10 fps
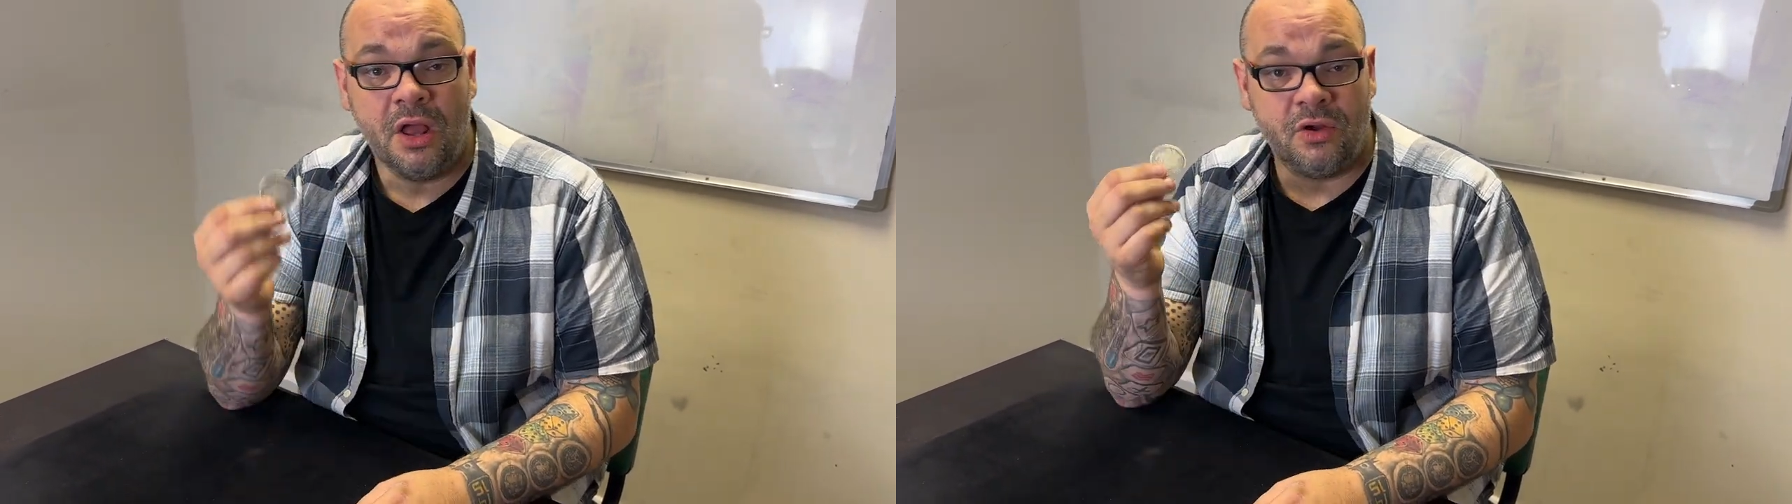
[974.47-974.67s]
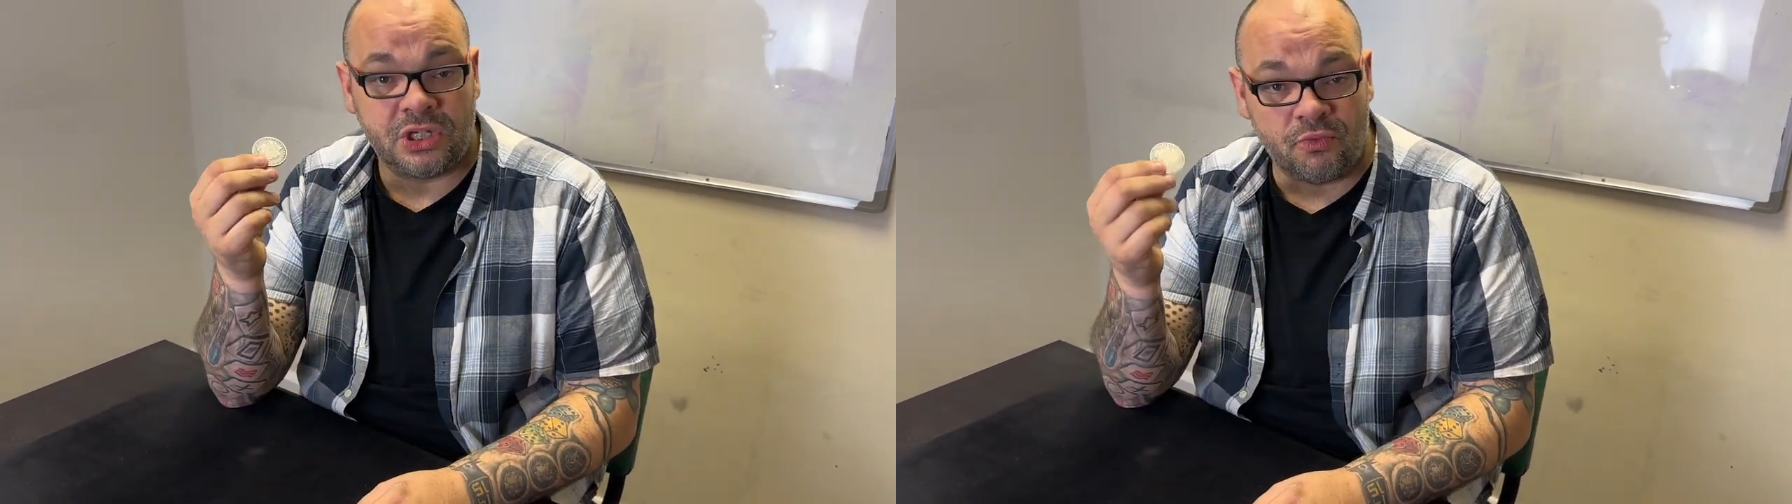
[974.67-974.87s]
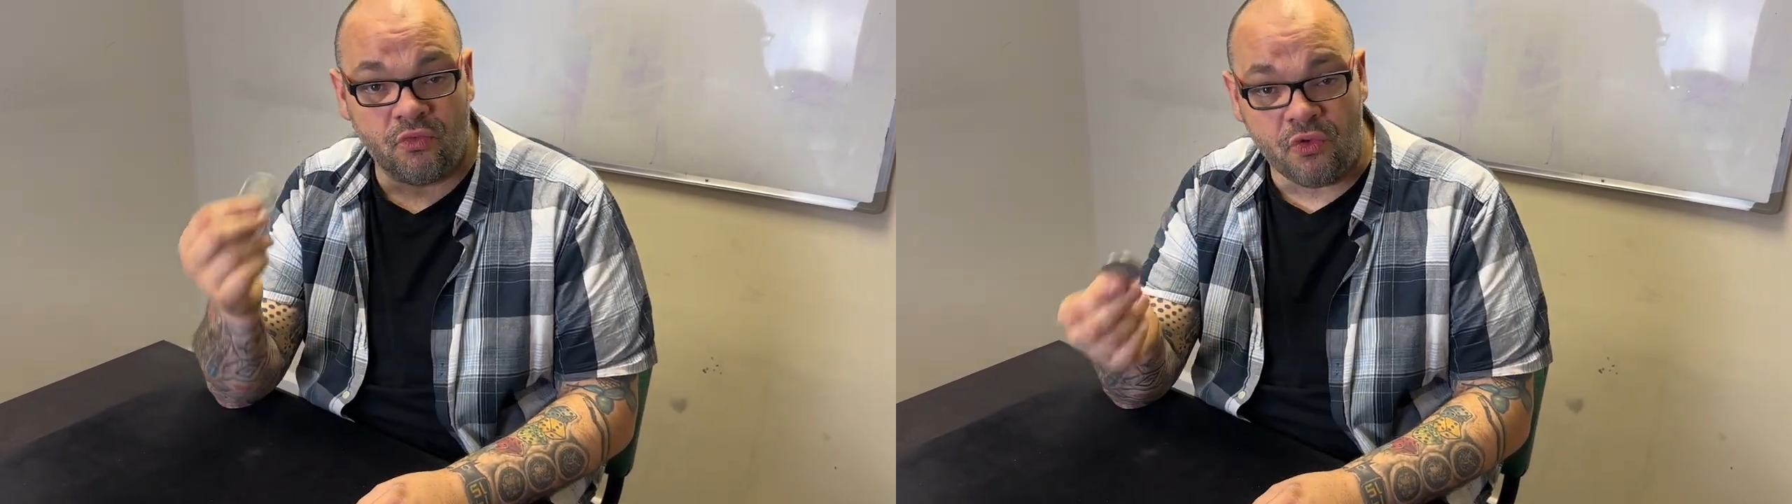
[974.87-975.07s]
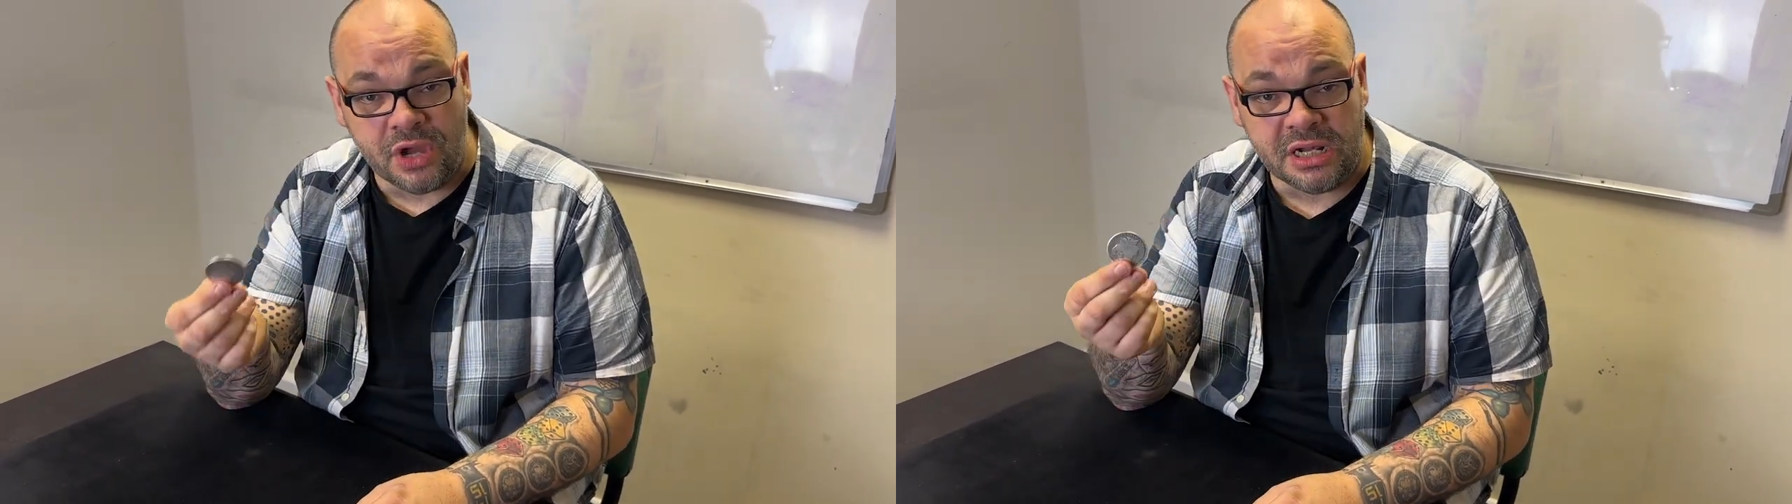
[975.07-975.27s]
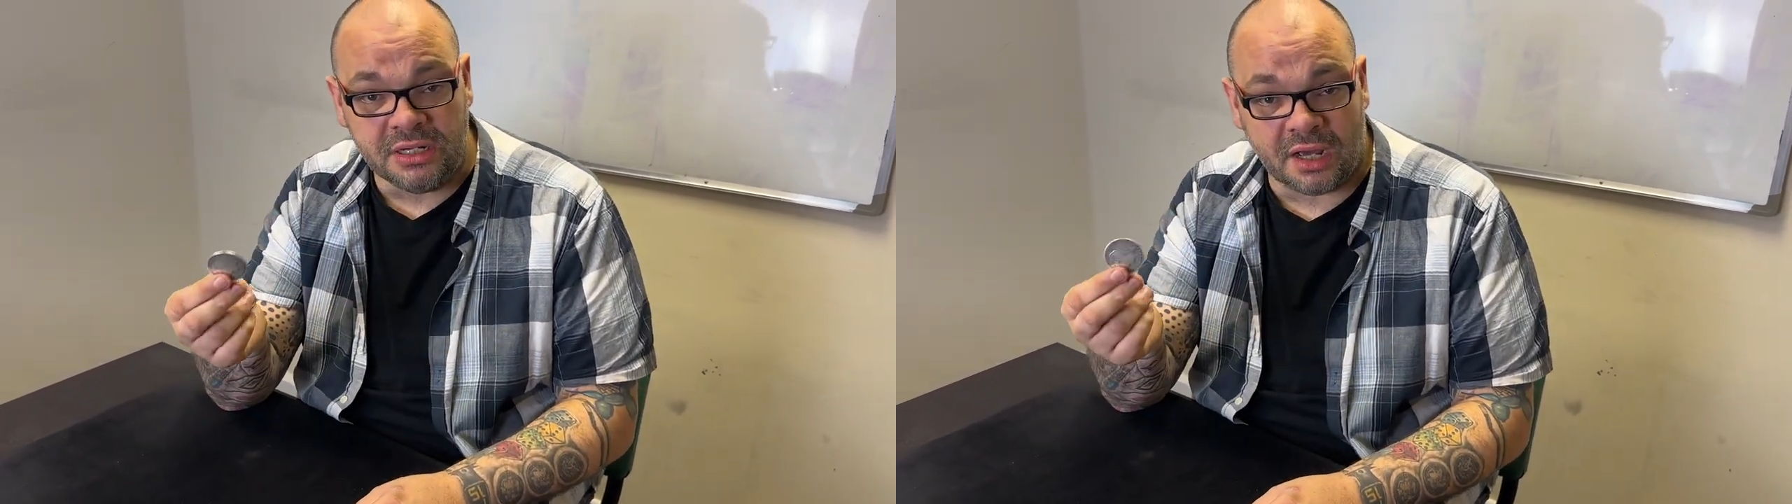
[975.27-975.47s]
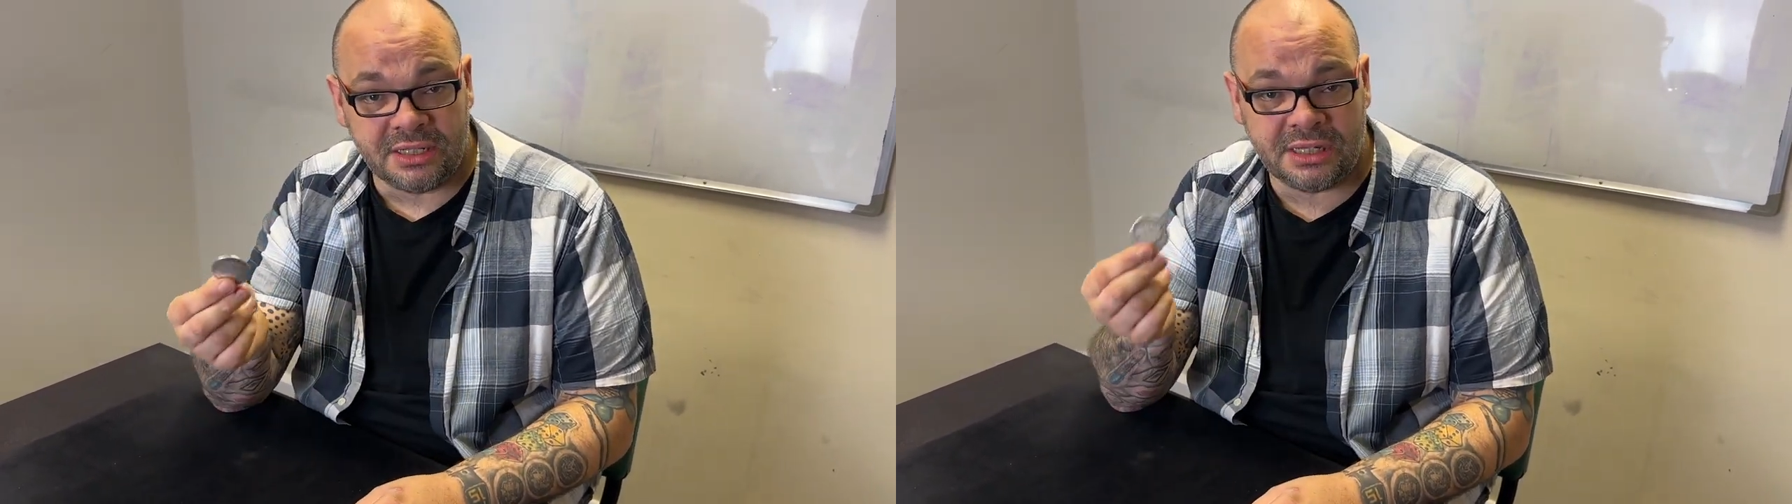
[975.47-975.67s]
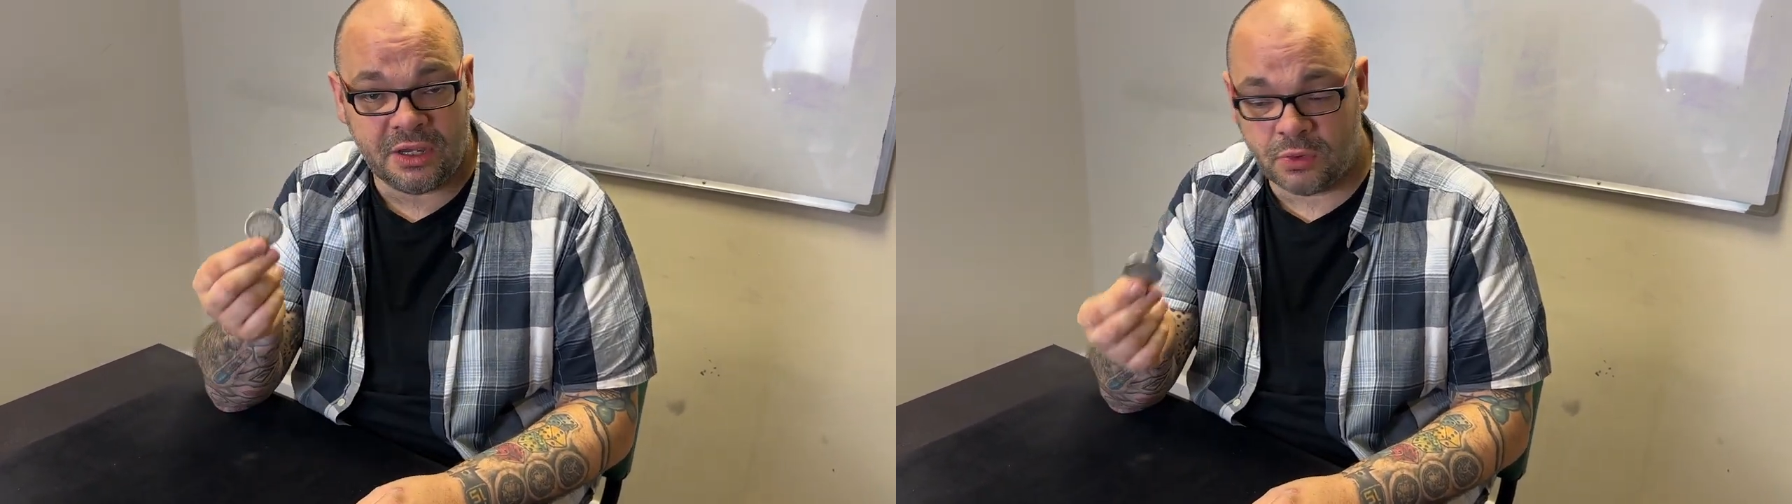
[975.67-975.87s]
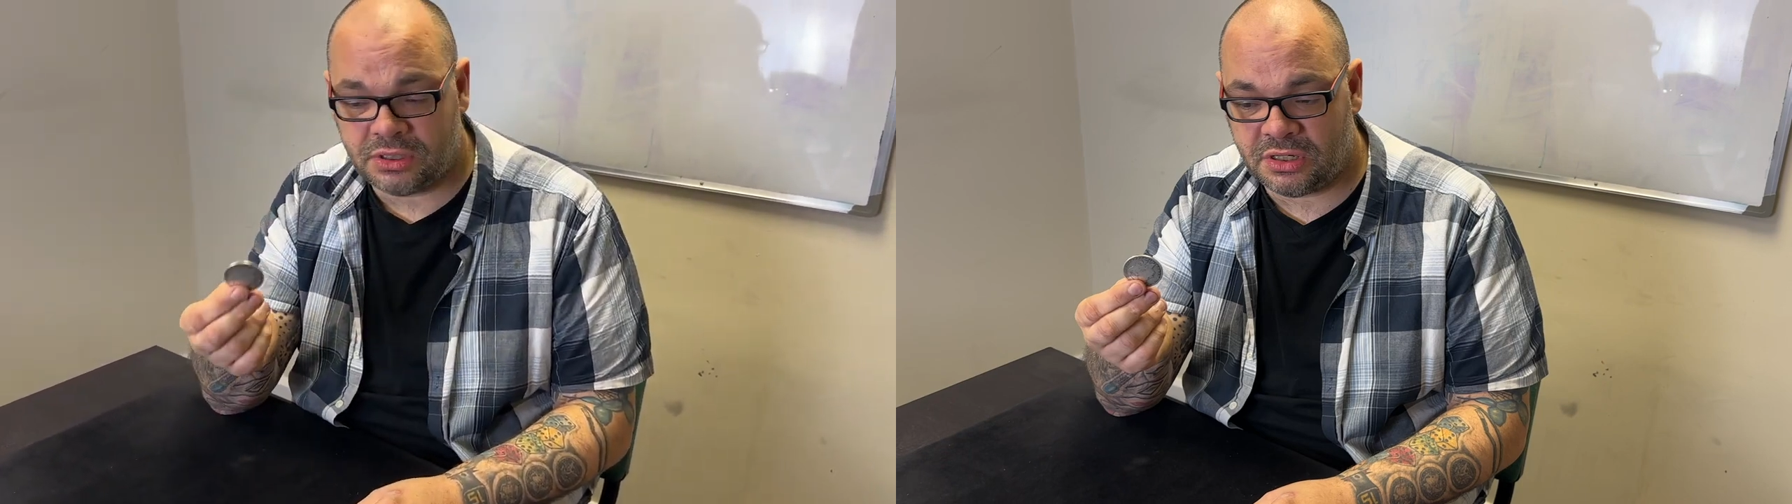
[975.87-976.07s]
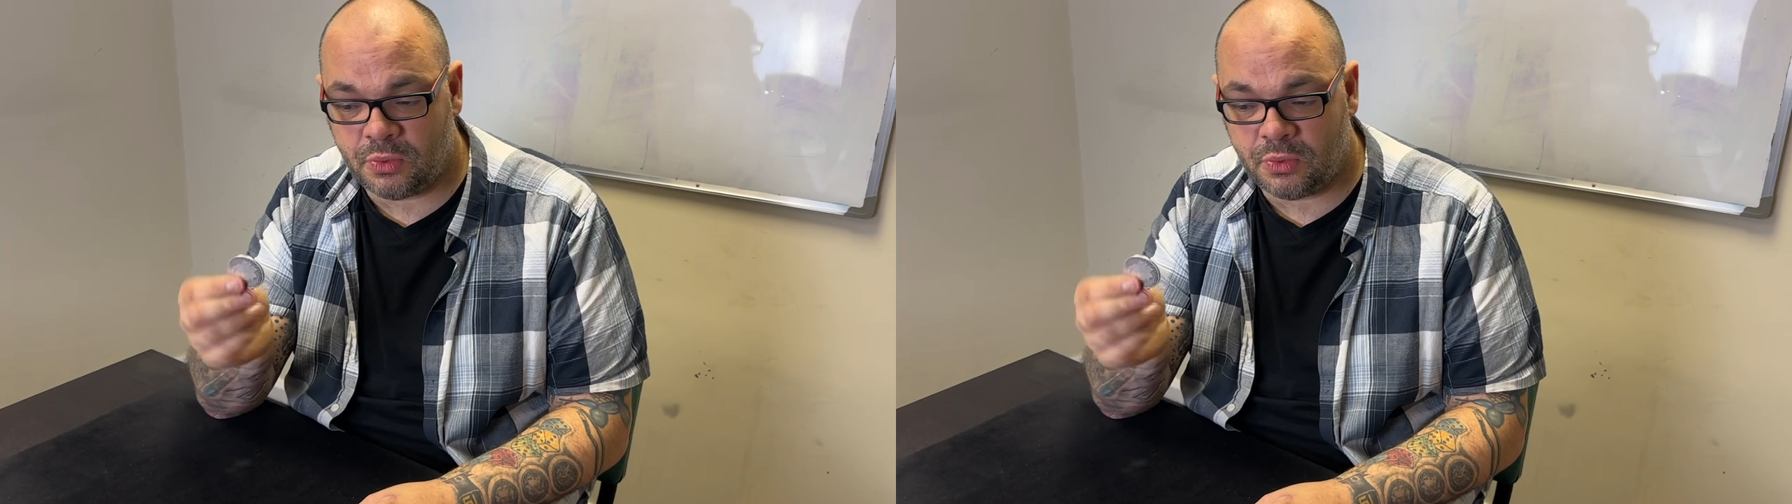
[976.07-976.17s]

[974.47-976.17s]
some really nice sequences